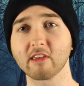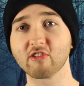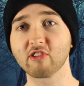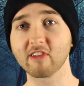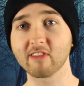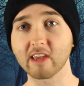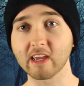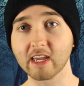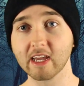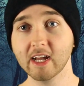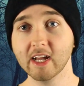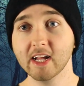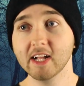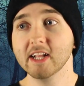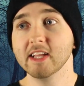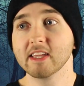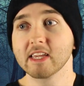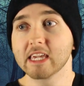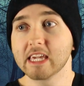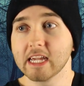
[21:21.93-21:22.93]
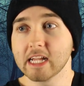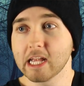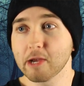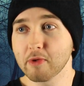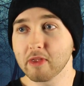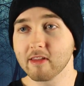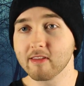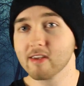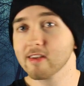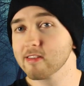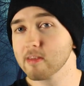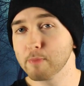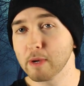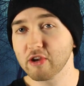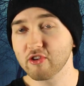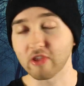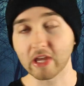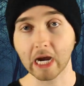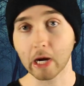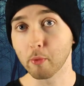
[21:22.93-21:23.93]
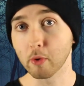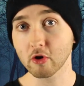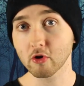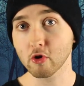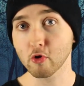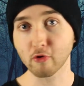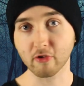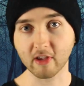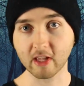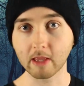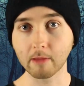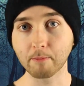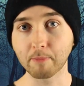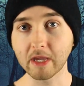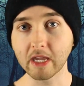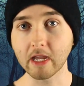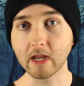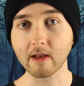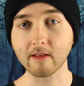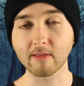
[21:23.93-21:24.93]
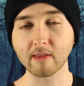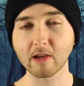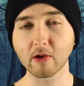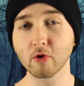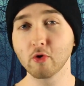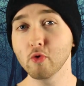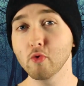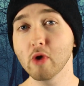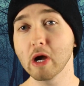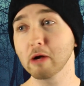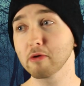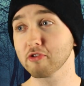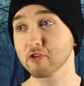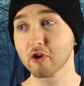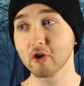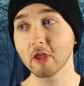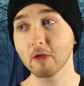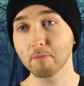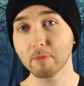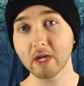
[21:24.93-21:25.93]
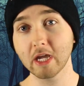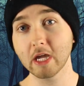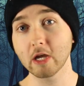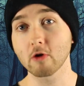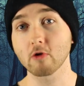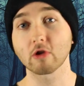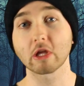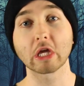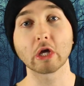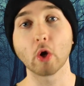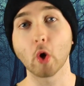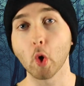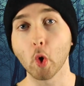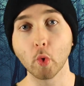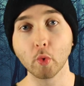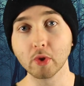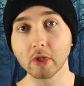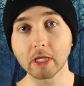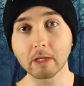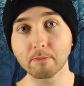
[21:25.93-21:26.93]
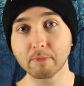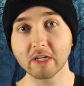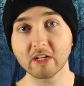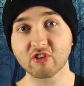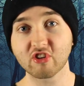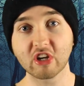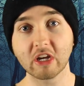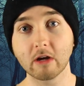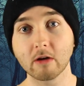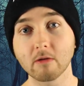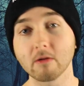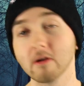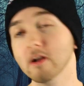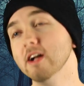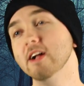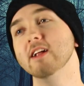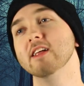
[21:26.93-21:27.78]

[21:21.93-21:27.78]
And she's like giddy with anticipation. She's like, I wonder who it's going to be. It's like, who else could it be? You're the only bitch here.